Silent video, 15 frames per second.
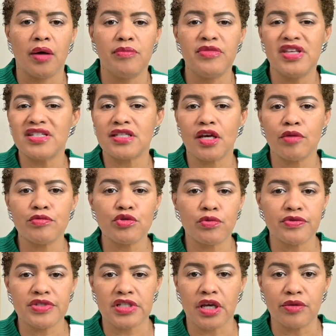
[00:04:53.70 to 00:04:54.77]
This helps
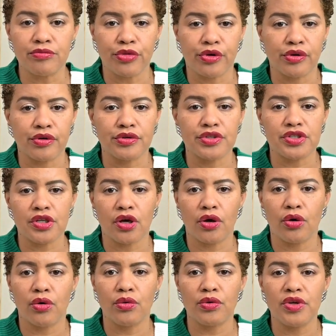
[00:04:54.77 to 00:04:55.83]
with sunburn.
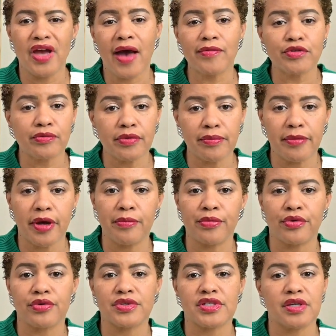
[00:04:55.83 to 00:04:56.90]
So you have to
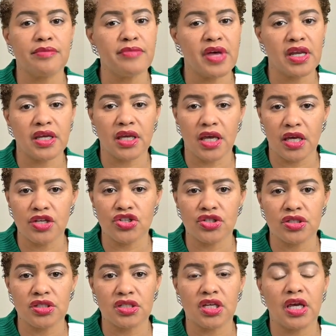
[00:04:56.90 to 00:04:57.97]
remember some
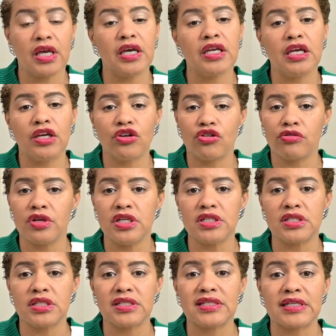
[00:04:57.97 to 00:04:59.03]
medications can
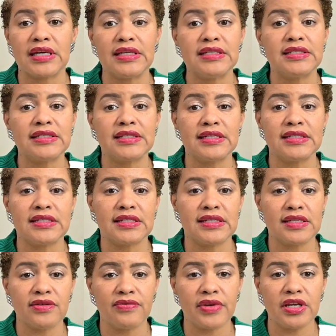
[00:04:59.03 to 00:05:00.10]
increase the skin's
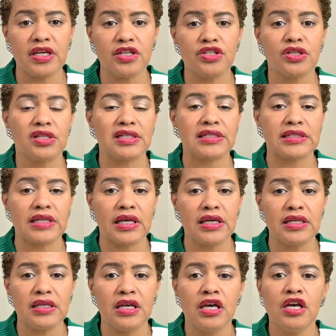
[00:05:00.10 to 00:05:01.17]
sensitivity to the
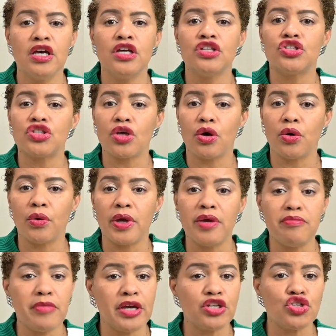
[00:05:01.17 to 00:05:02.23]
sun. So
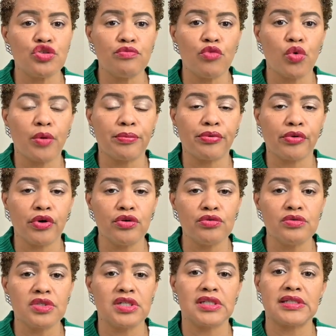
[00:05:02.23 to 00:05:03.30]
it makes you more
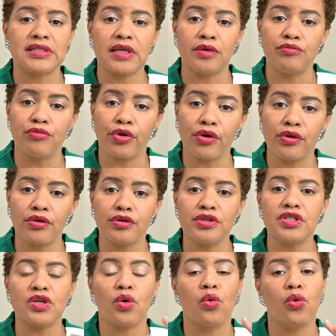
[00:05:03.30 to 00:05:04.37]
prone to
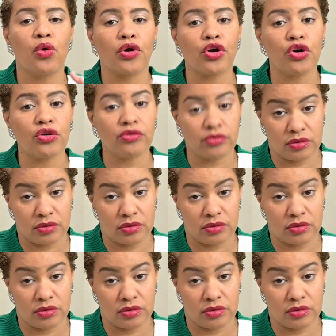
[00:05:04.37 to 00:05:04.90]
sunburns or